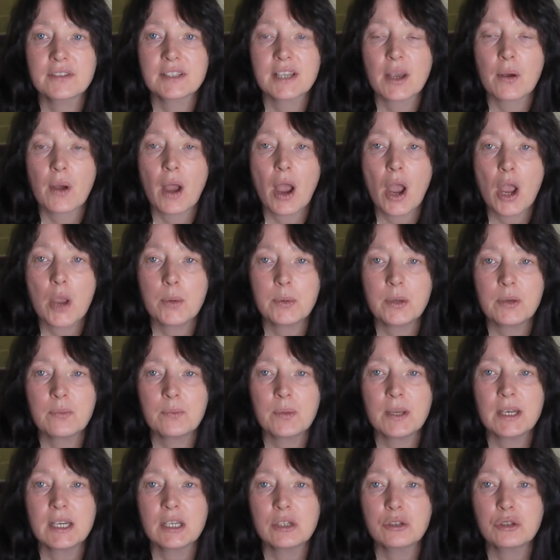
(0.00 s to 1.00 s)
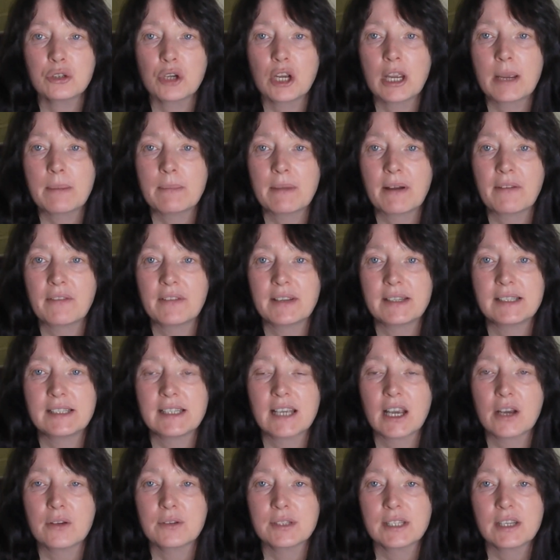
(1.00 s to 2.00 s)
So I hope you've been enjoying my
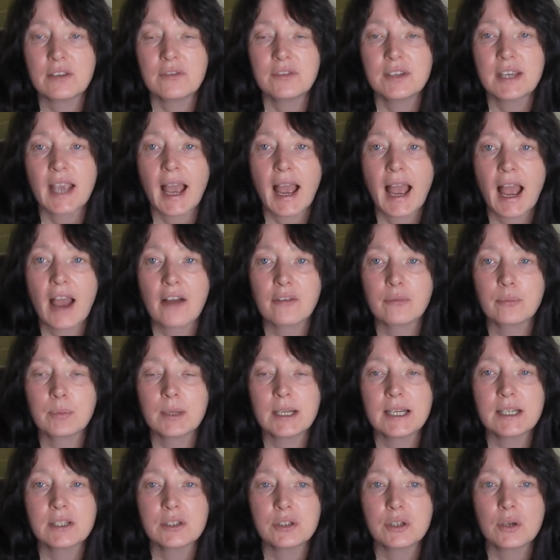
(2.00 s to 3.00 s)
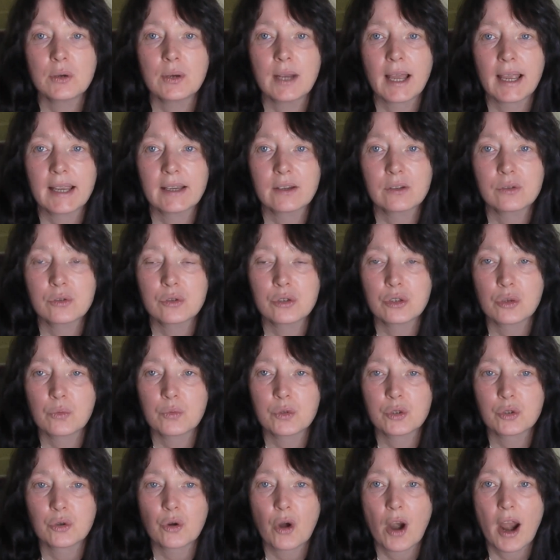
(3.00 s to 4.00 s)
videos. If you have, please do like and
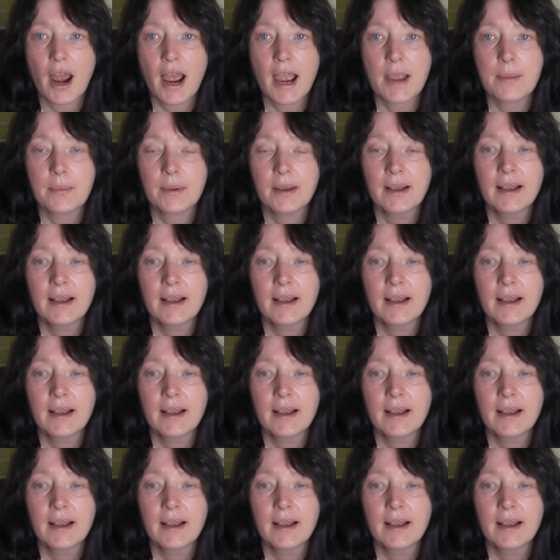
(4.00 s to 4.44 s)
subscribe.